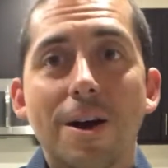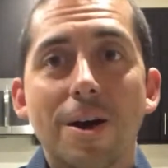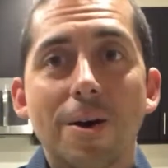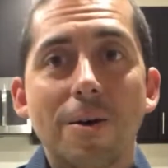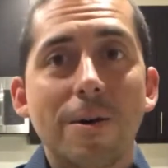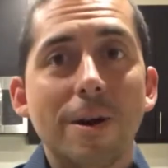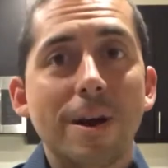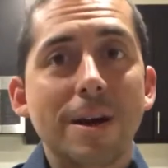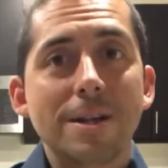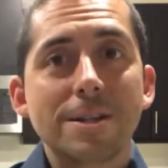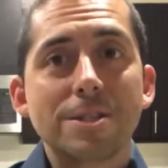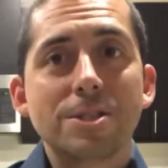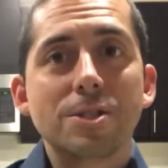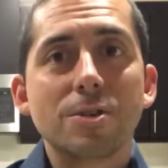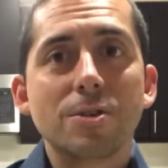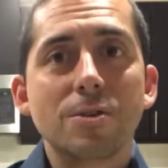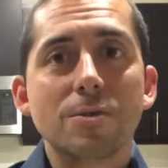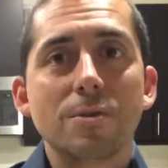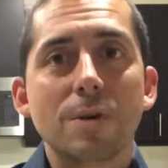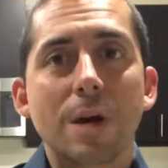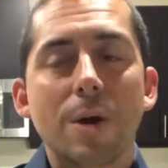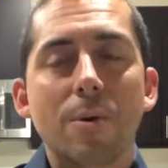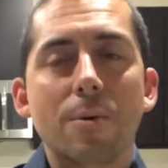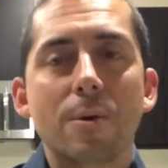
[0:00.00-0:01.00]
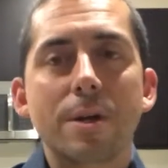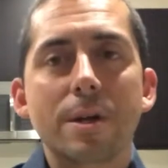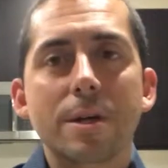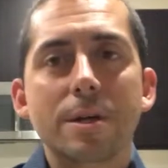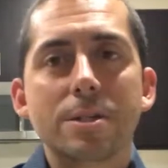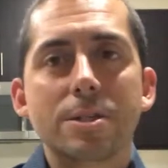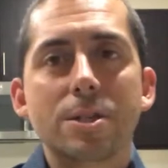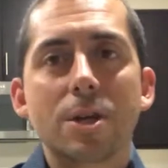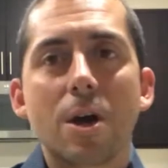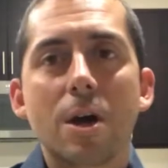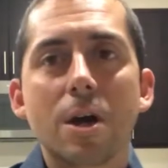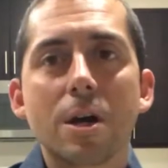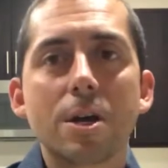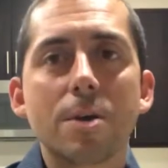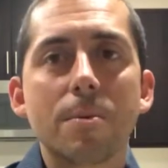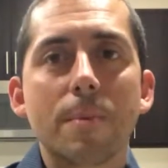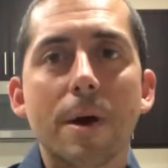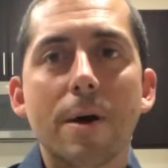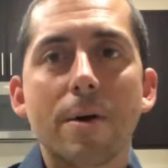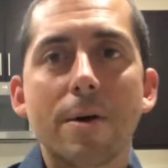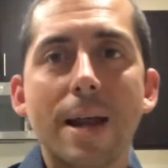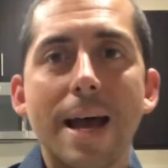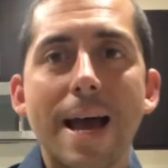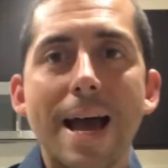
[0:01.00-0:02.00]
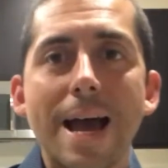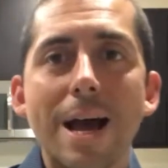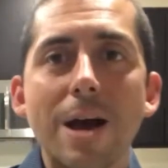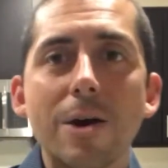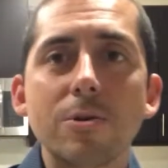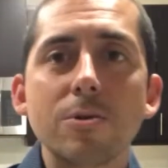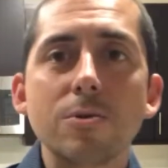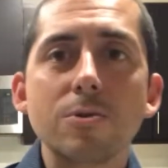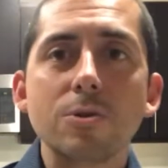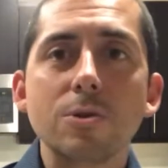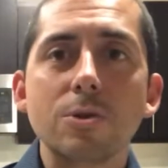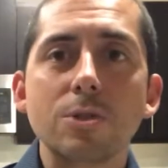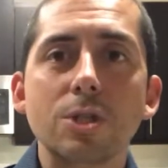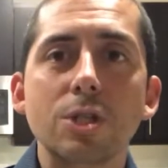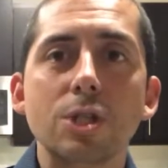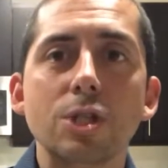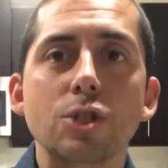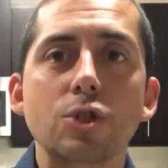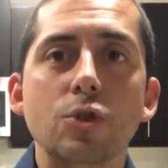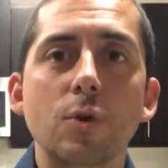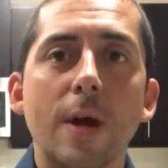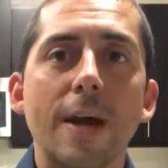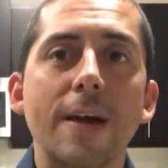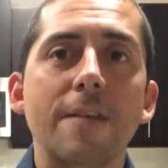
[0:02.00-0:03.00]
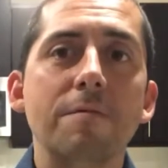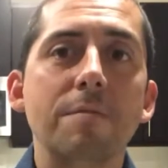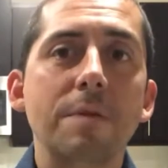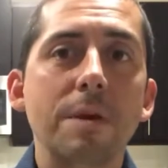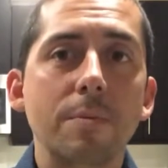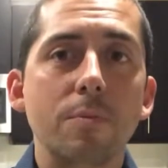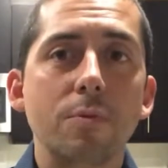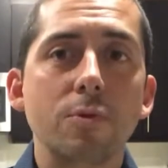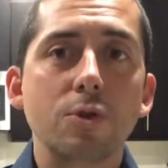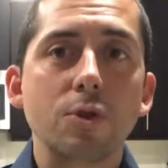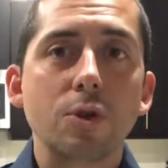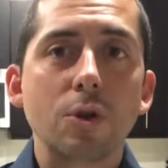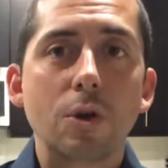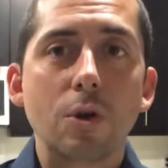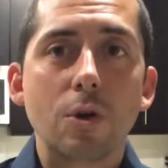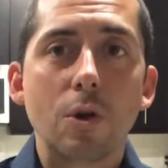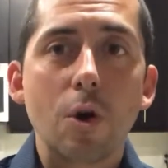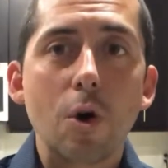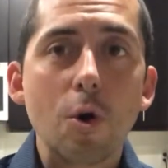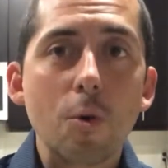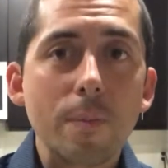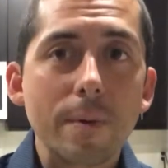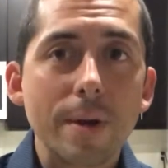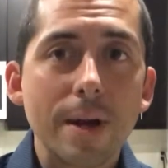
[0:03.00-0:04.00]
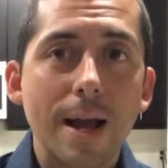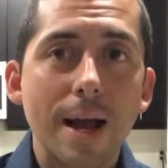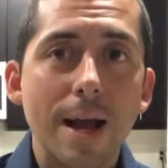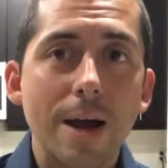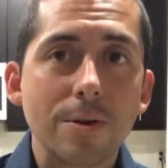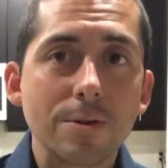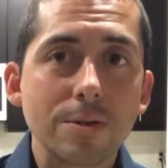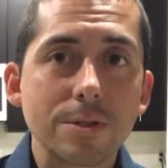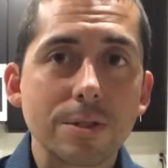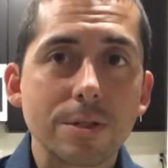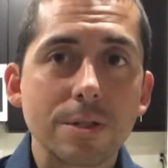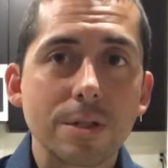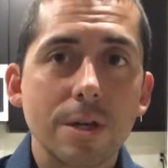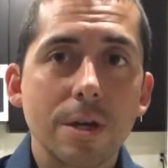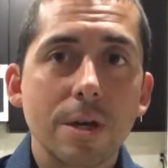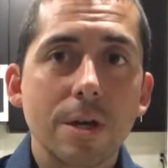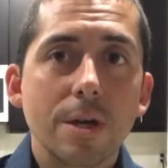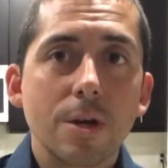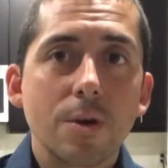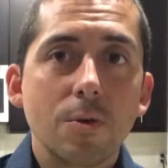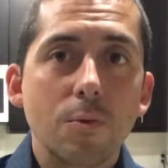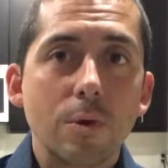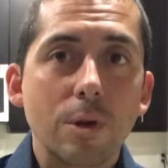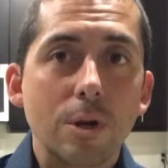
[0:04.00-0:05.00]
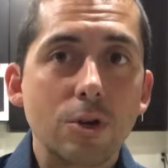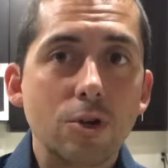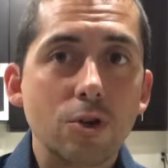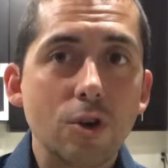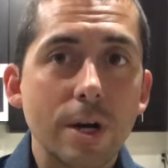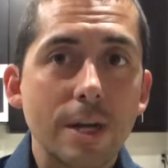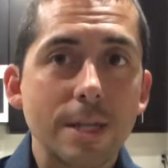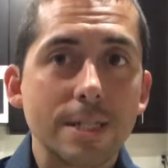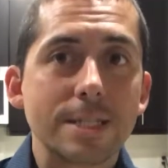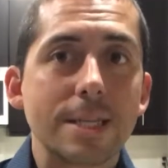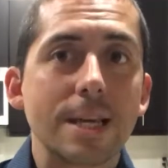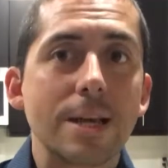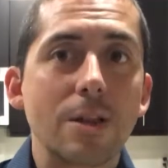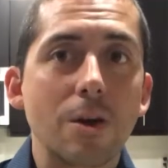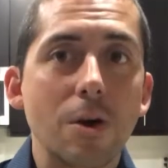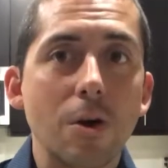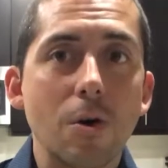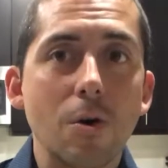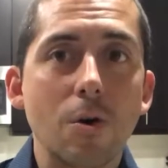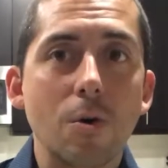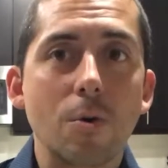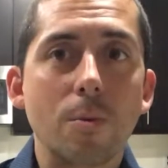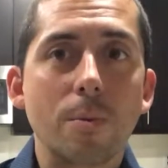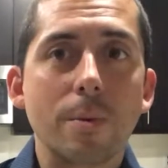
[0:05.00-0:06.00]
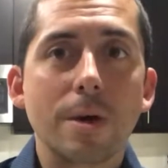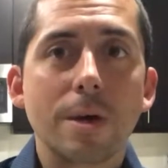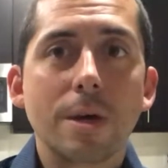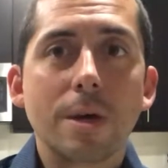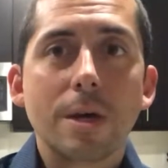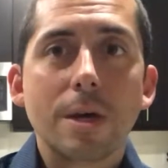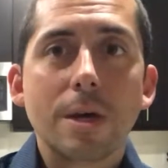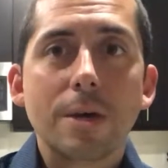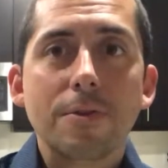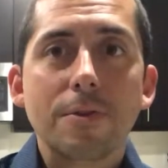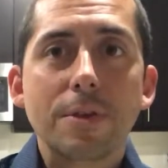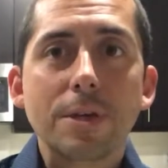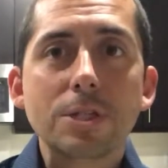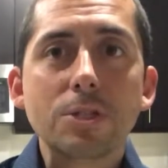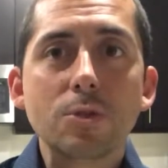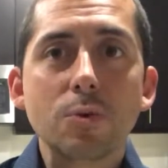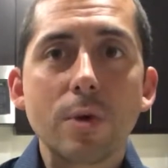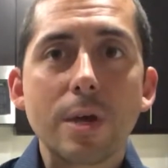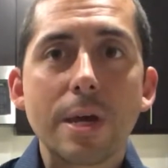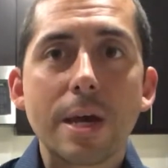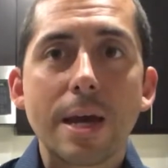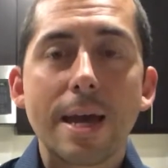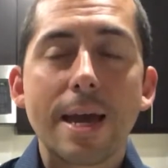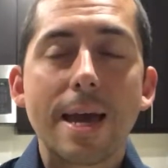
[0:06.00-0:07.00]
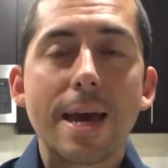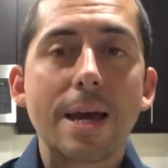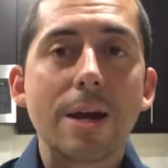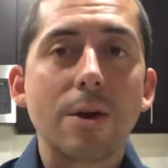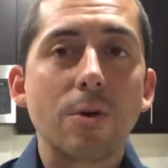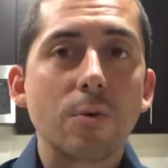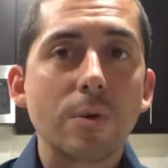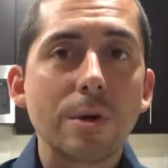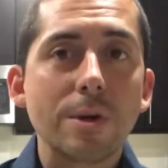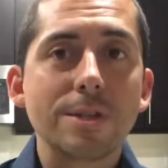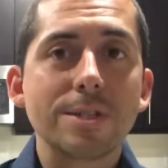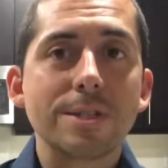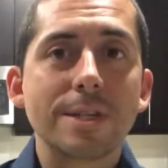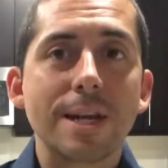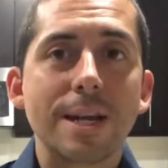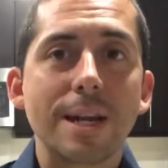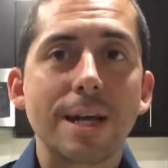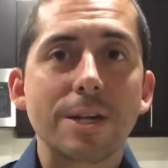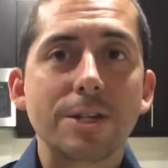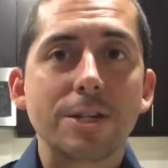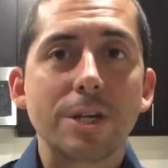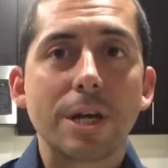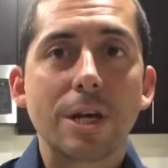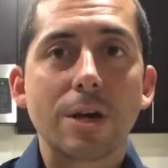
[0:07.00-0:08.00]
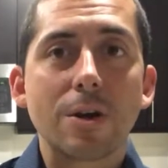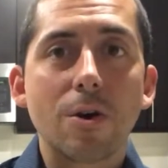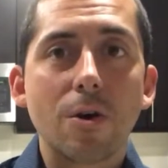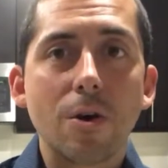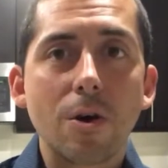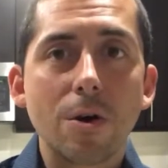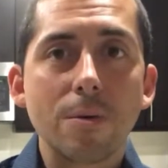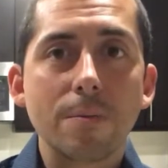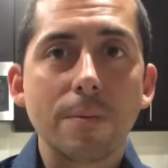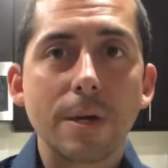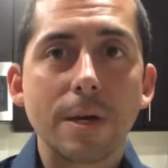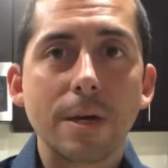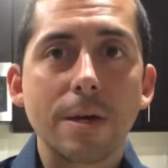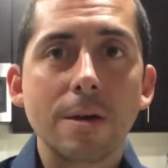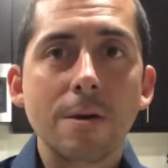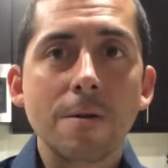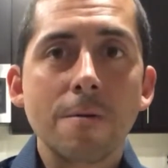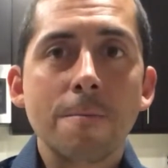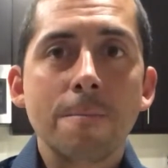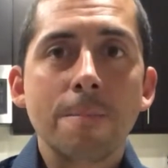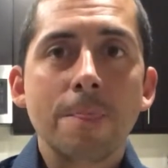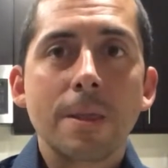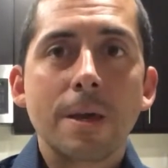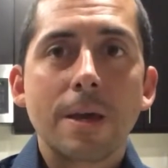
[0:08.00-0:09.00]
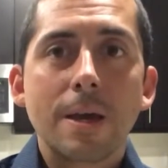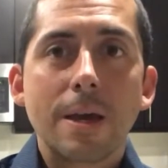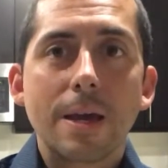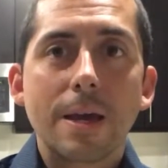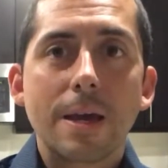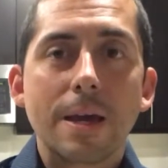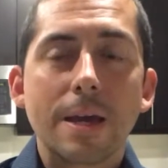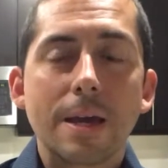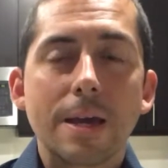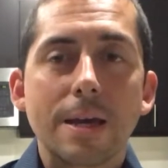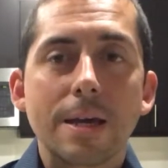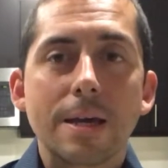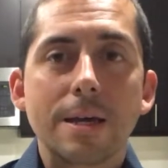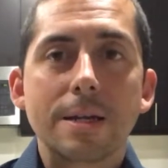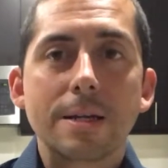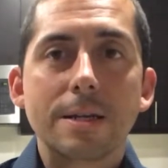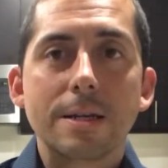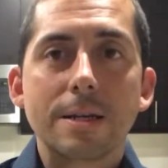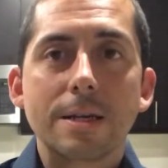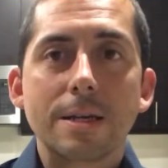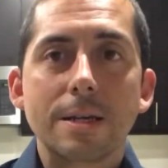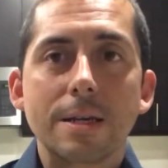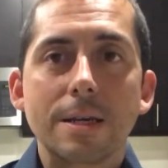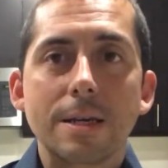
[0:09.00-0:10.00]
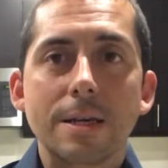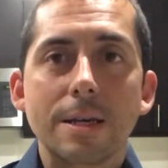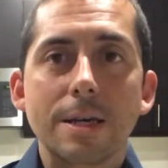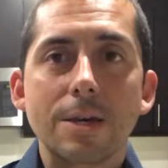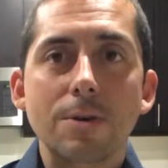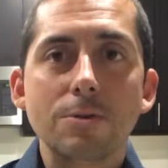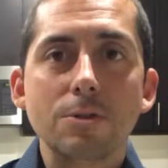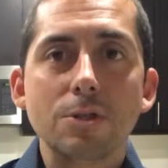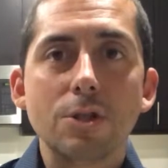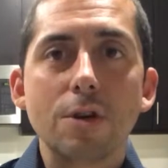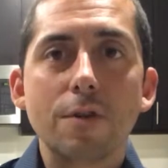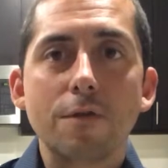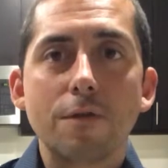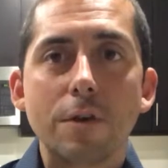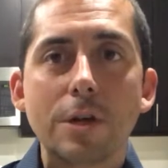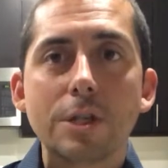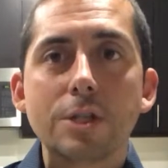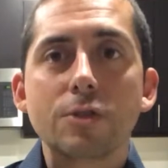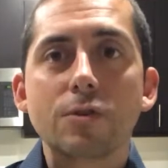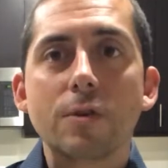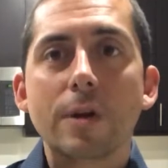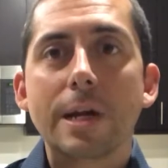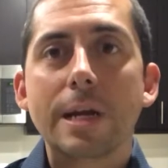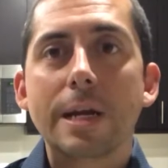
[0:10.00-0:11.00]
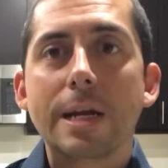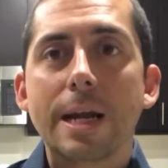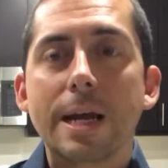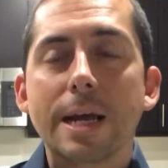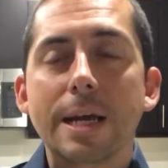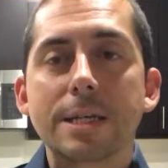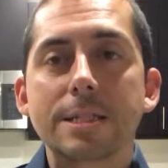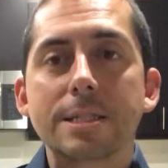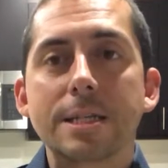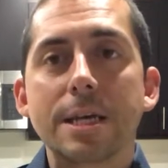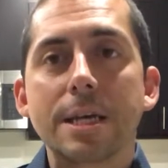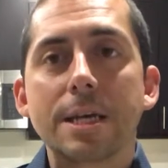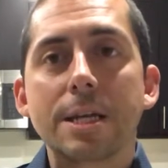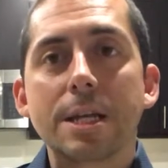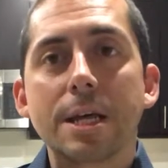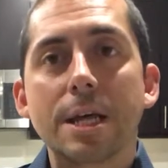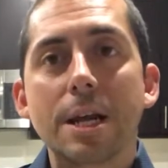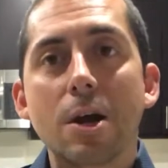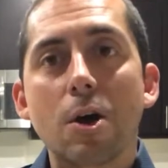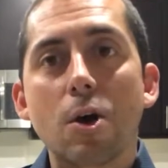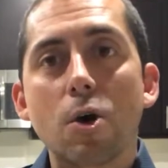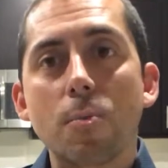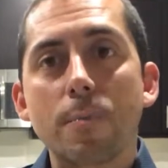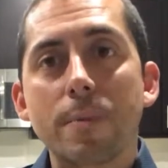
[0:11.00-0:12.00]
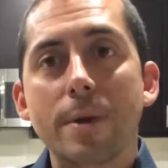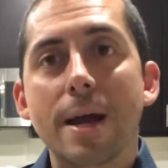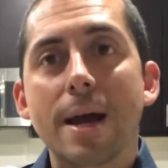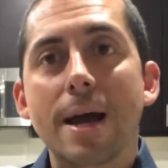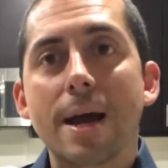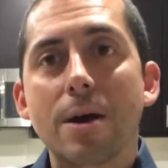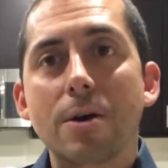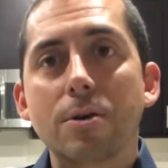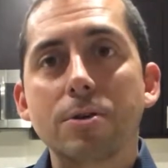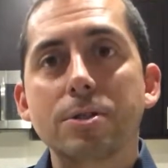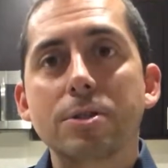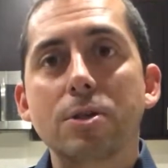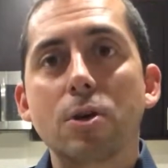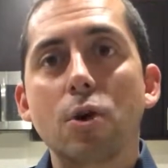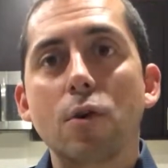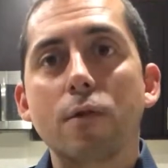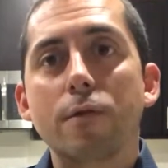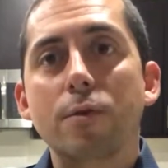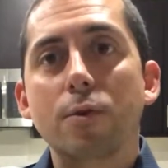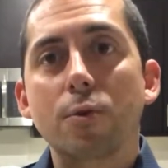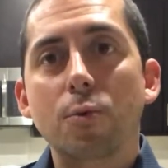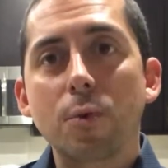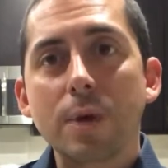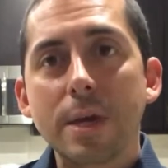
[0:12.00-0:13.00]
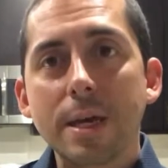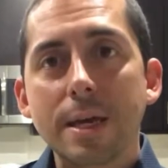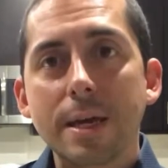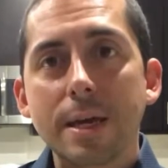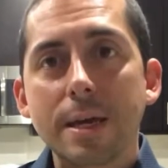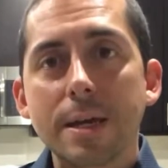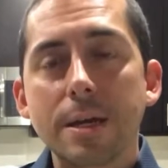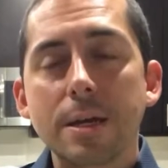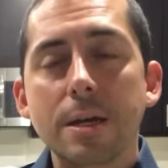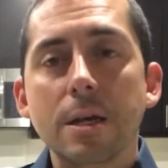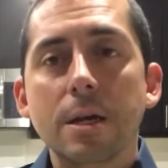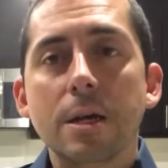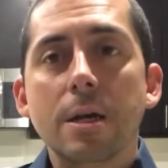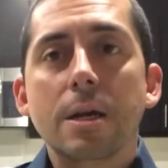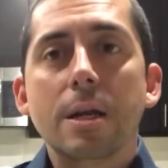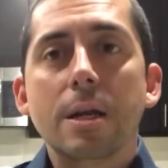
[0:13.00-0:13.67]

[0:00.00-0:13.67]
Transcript: All right, so I want to talk about how to drive people to your open house when you're trying to sell a home. This week I had a real estate agent call me and he was a little frustrated. I guess he had done an open house over the weekend